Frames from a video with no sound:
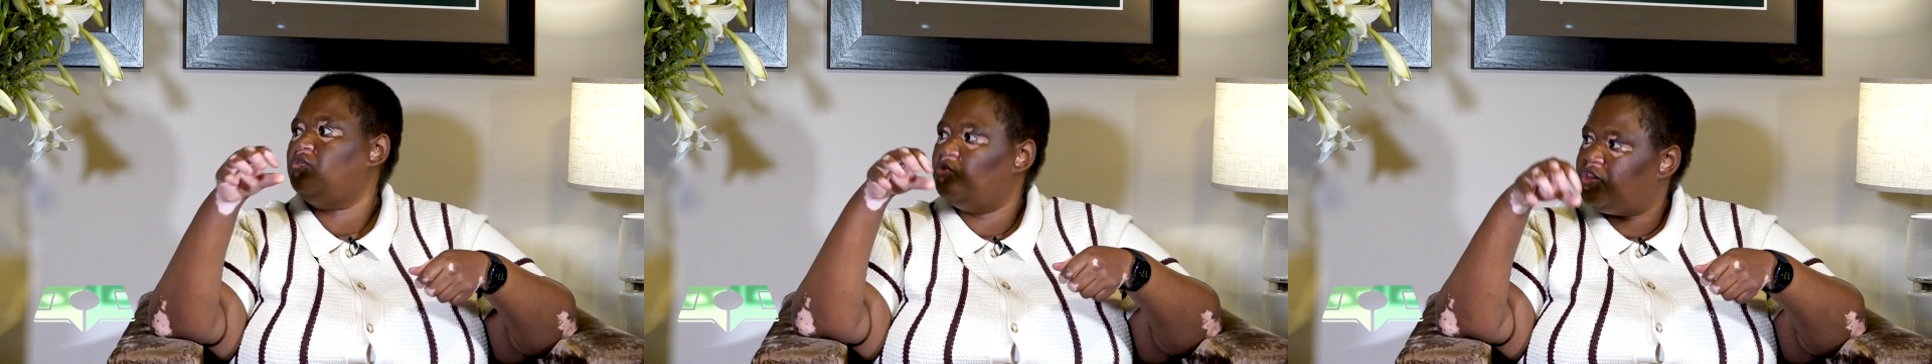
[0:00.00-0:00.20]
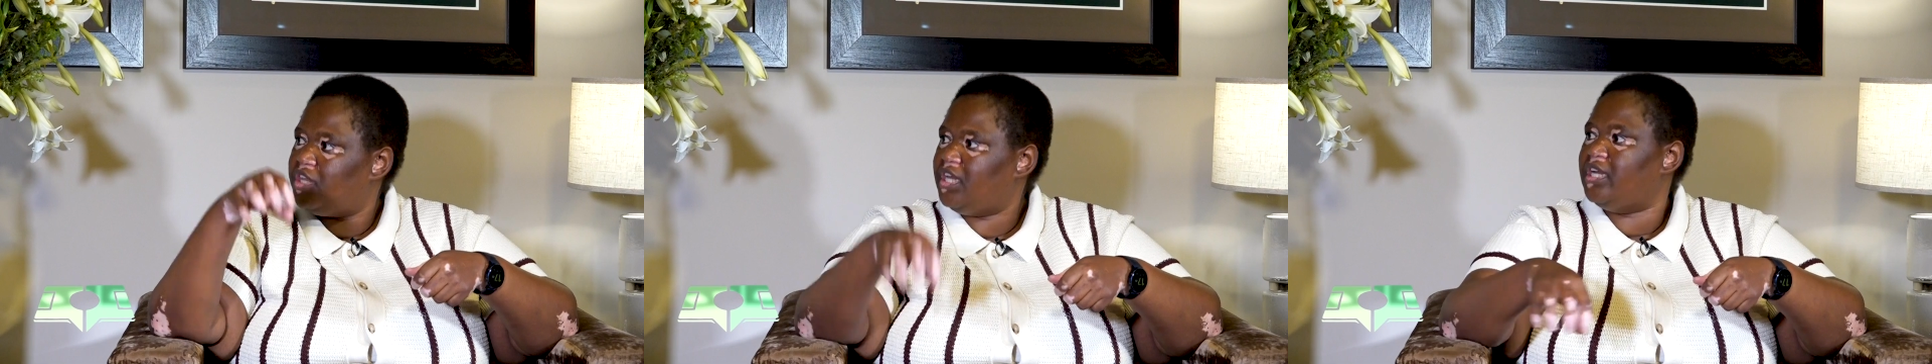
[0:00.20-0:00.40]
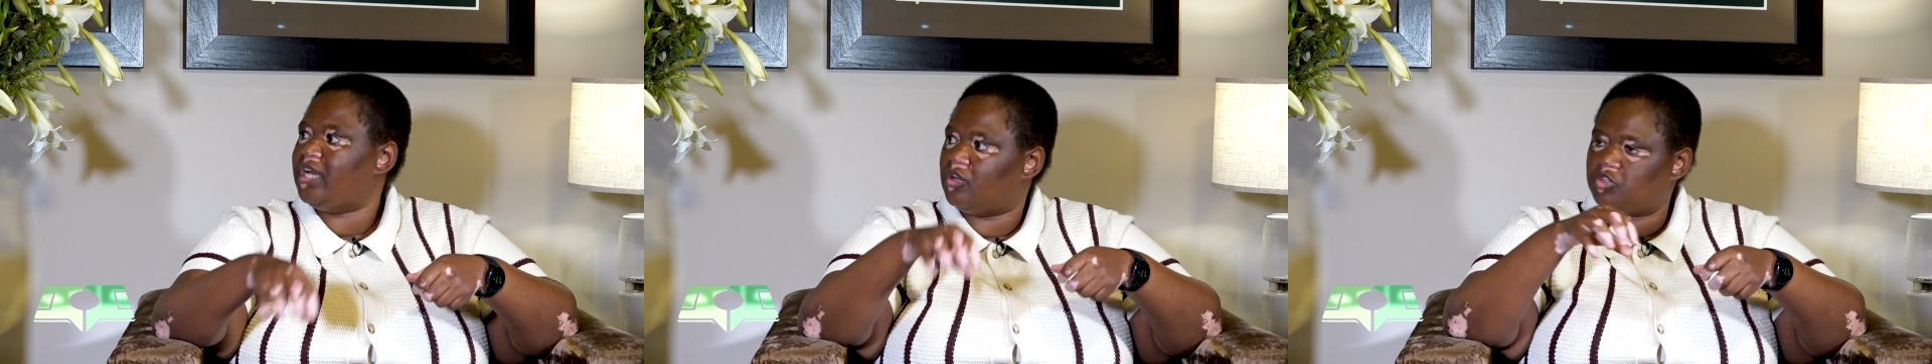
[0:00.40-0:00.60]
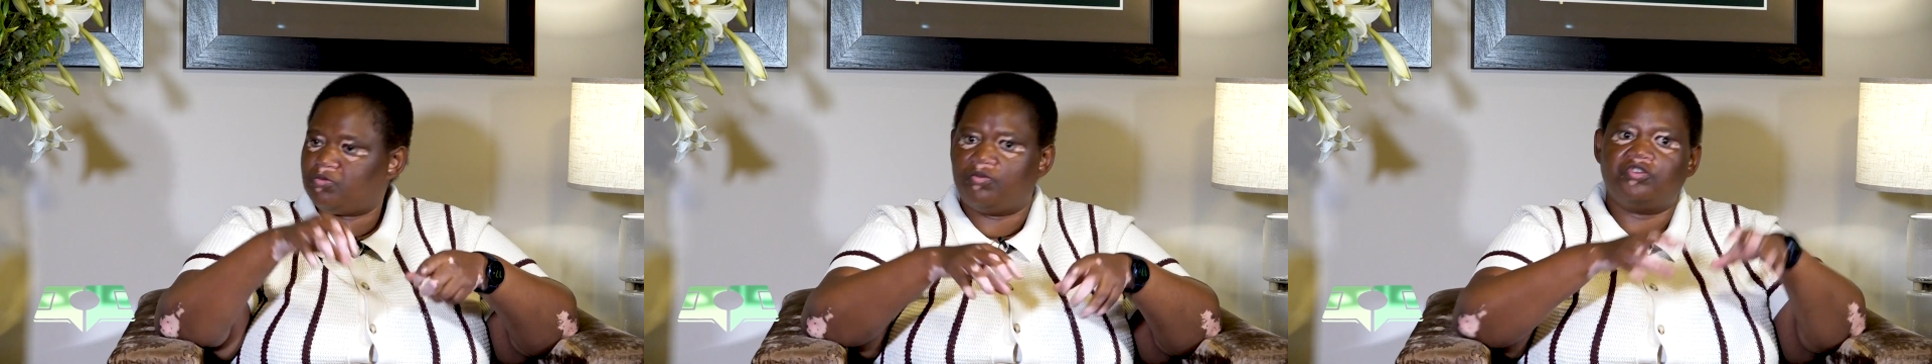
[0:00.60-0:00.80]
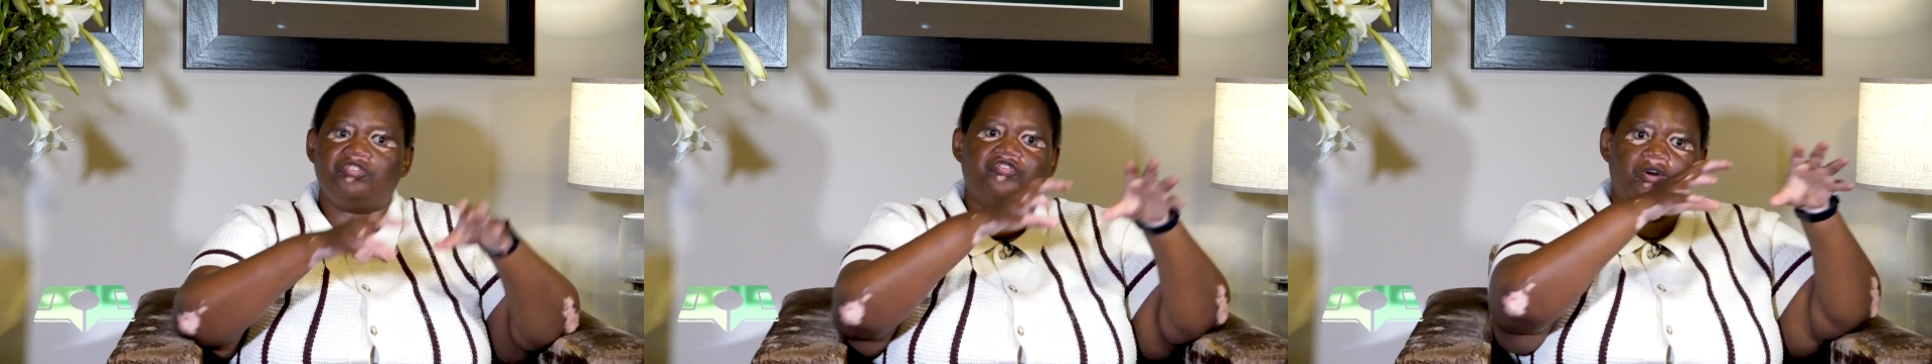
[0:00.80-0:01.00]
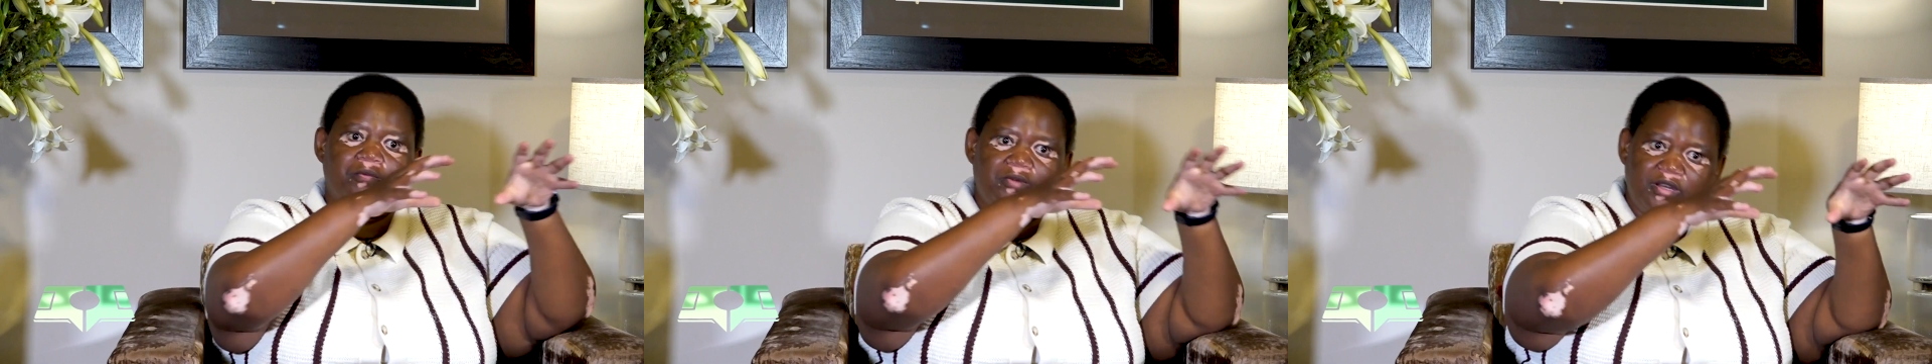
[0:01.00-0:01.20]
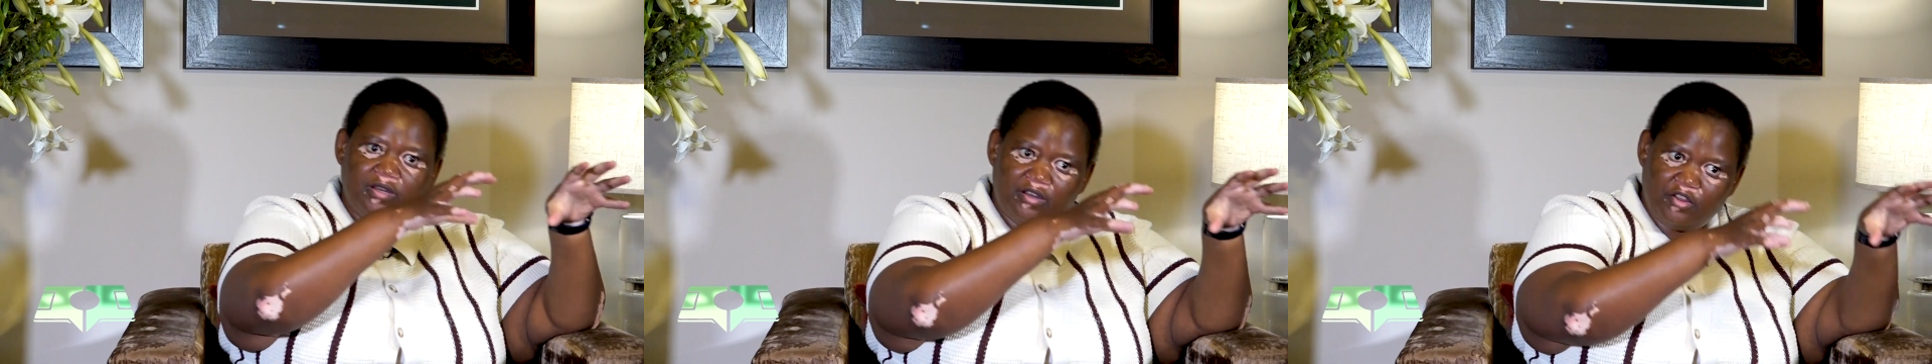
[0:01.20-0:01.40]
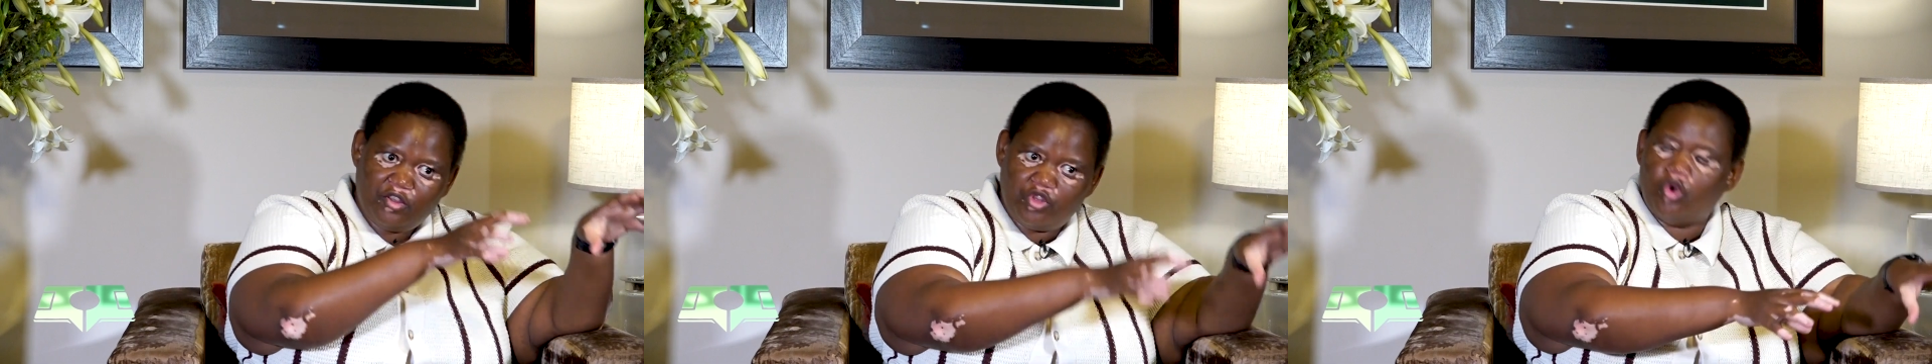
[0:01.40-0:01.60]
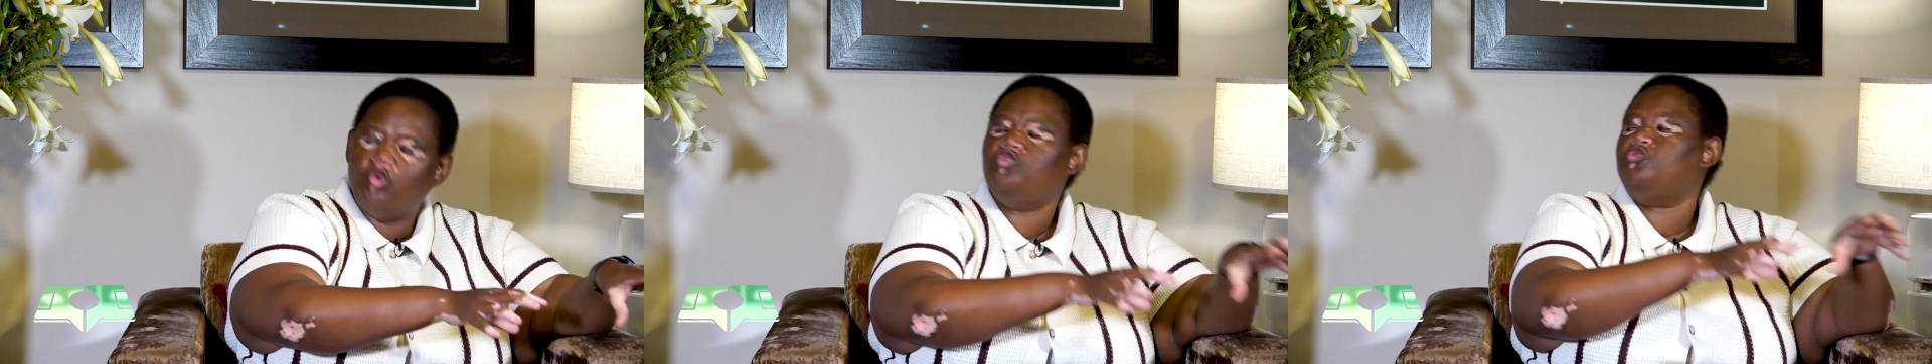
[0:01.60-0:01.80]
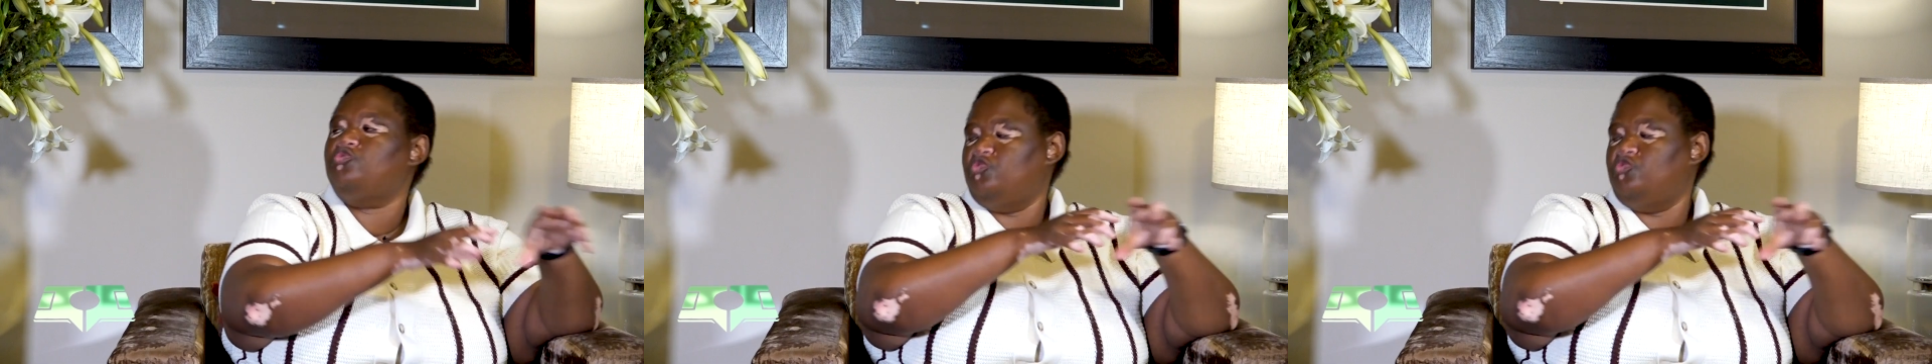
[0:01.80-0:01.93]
within our sport from those